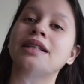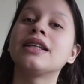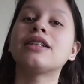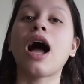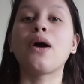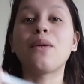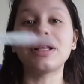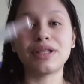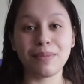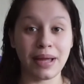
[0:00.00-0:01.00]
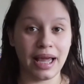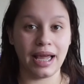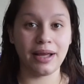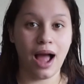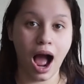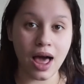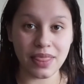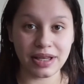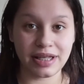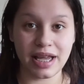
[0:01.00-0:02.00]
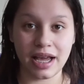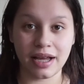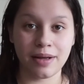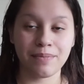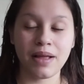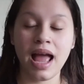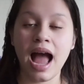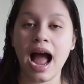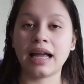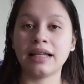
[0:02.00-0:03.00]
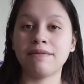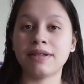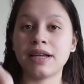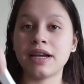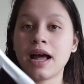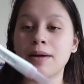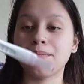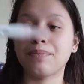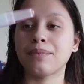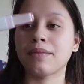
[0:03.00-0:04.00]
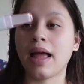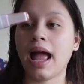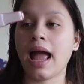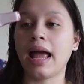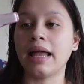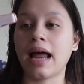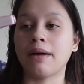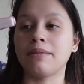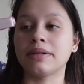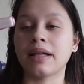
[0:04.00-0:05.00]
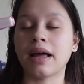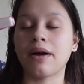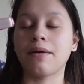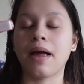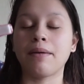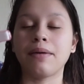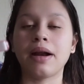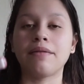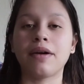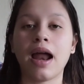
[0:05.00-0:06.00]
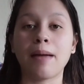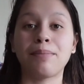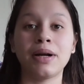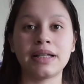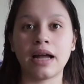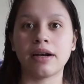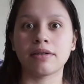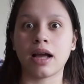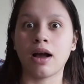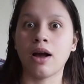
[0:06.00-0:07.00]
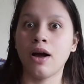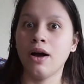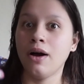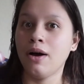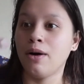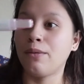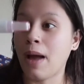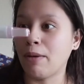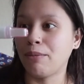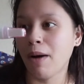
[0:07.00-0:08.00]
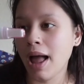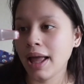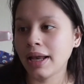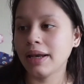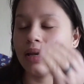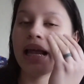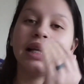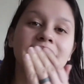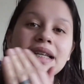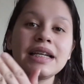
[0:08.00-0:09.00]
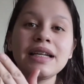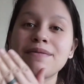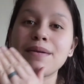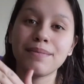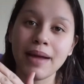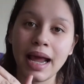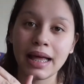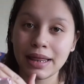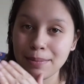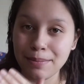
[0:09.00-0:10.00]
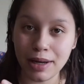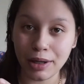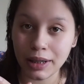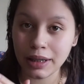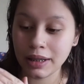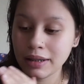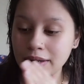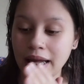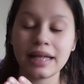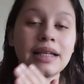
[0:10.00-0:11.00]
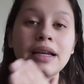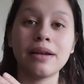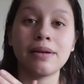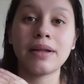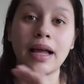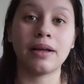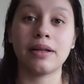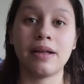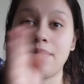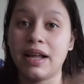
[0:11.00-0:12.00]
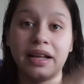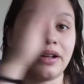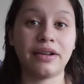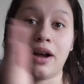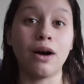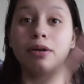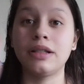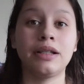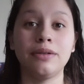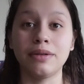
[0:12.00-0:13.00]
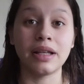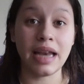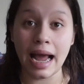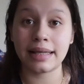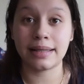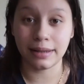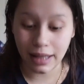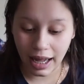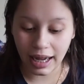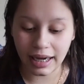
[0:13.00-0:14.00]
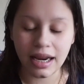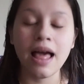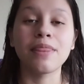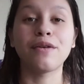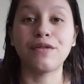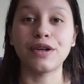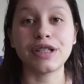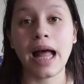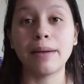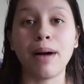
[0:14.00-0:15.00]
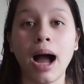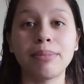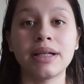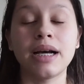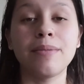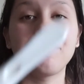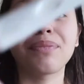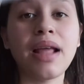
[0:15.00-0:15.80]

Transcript: So I went to pee on the stick. I lifted it up. And I was like, okay, whatever. I put it down and I was like, wait, what? It didn't even make the middle. Like, it didn't, like, even go to the next line. The first line popped up.